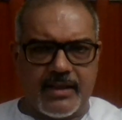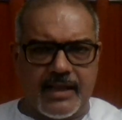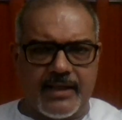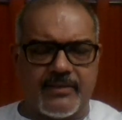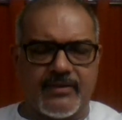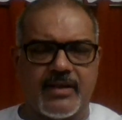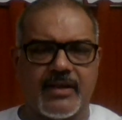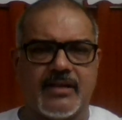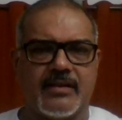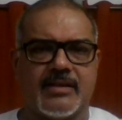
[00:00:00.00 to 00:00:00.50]
I
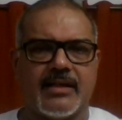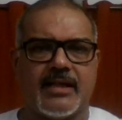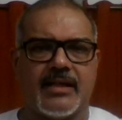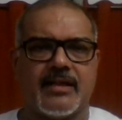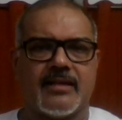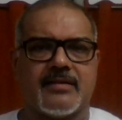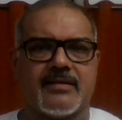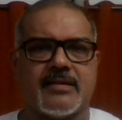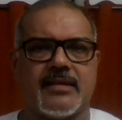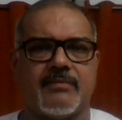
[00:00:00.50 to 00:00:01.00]
think there
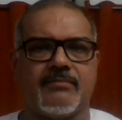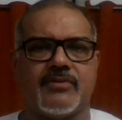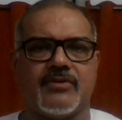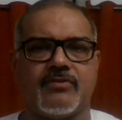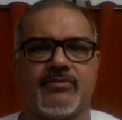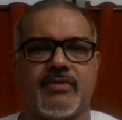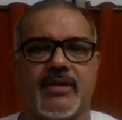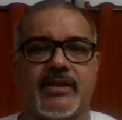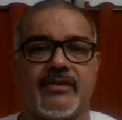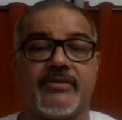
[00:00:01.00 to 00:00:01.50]
are some
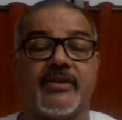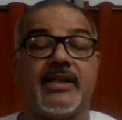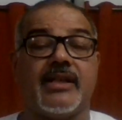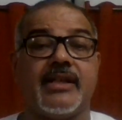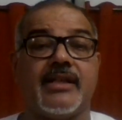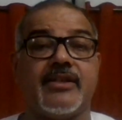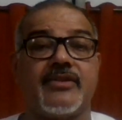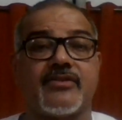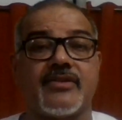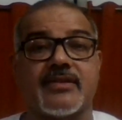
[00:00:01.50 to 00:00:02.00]
who are
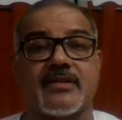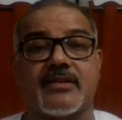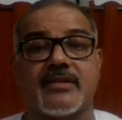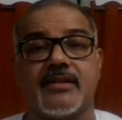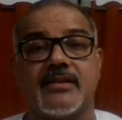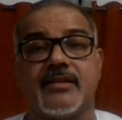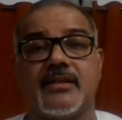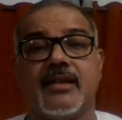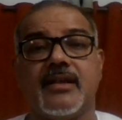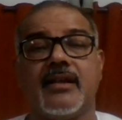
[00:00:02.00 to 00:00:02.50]
really
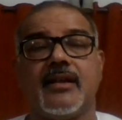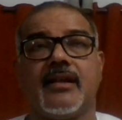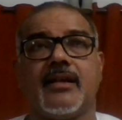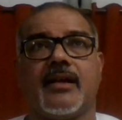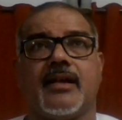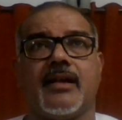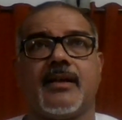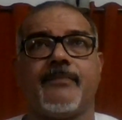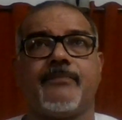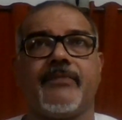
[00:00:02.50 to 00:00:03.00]
interested
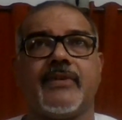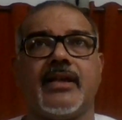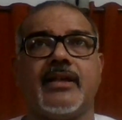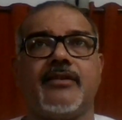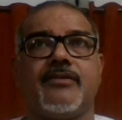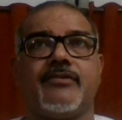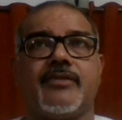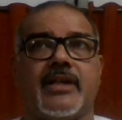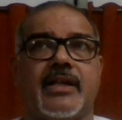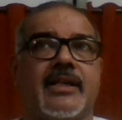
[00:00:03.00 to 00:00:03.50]

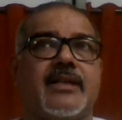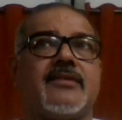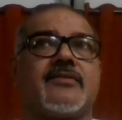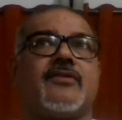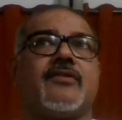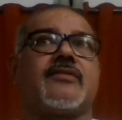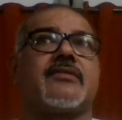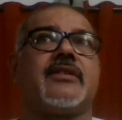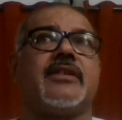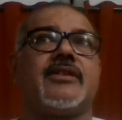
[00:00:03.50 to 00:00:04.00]
in
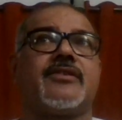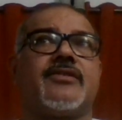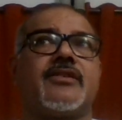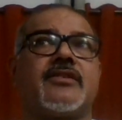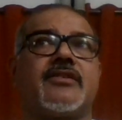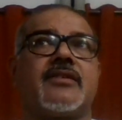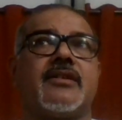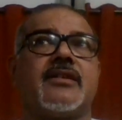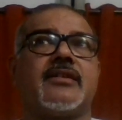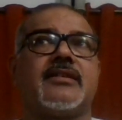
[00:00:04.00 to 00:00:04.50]
Renaissance
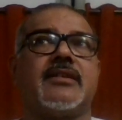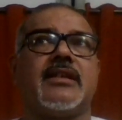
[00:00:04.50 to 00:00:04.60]
literature.